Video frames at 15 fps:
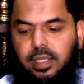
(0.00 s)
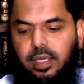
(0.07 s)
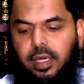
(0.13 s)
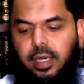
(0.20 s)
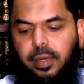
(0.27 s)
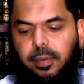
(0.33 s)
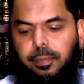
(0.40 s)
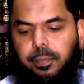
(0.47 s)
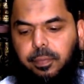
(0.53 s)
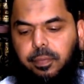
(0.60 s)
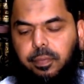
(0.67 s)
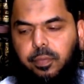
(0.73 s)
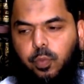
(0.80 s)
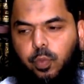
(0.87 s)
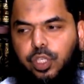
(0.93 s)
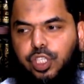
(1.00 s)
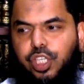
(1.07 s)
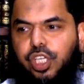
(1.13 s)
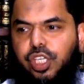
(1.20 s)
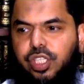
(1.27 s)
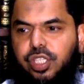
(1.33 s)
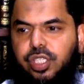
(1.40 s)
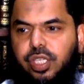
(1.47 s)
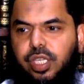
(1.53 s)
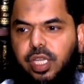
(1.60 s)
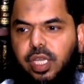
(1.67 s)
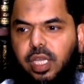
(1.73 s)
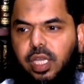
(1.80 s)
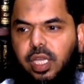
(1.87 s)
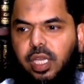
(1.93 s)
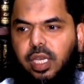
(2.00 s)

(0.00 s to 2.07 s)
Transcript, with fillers: um, which is a,